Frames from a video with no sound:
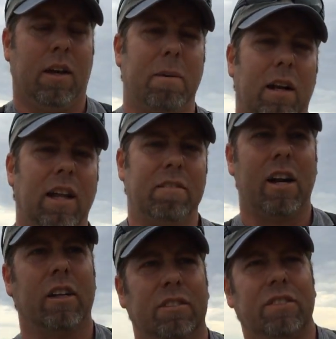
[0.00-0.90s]
about
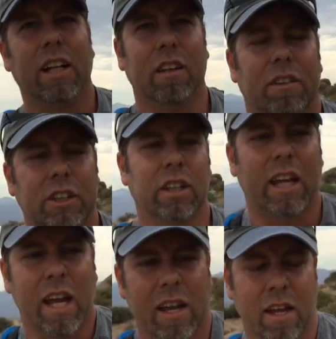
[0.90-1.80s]
1,100 feet elevation
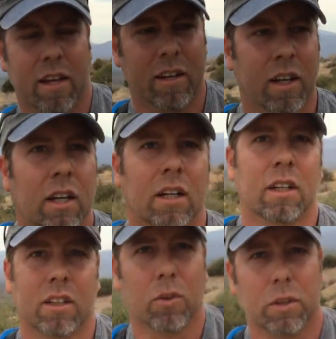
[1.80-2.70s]
gain
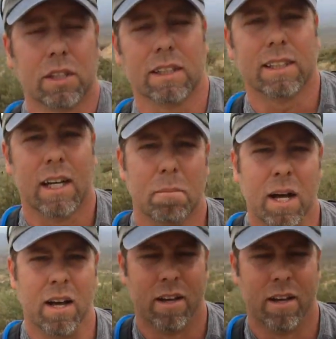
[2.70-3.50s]
going to the thumb.